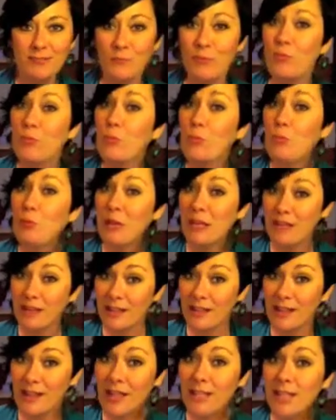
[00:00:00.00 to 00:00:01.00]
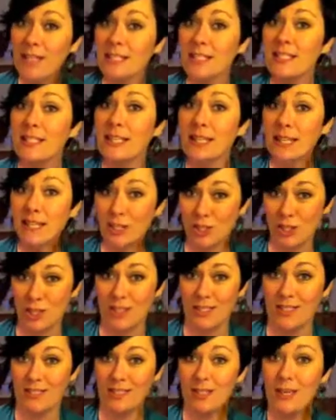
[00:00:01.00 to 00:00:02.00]
Really
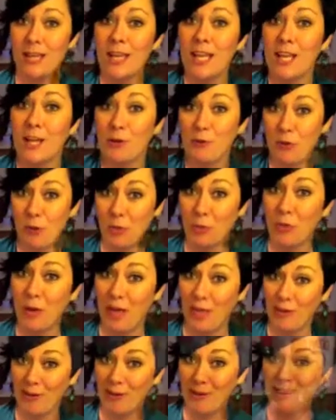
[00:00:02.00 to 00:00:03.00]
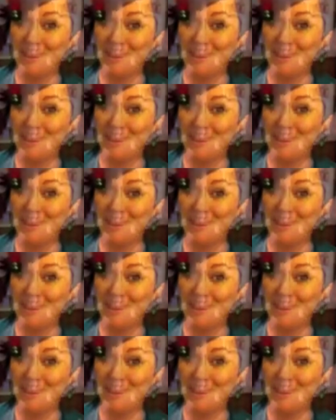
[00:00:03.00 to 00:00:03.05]
delicious in cold weather.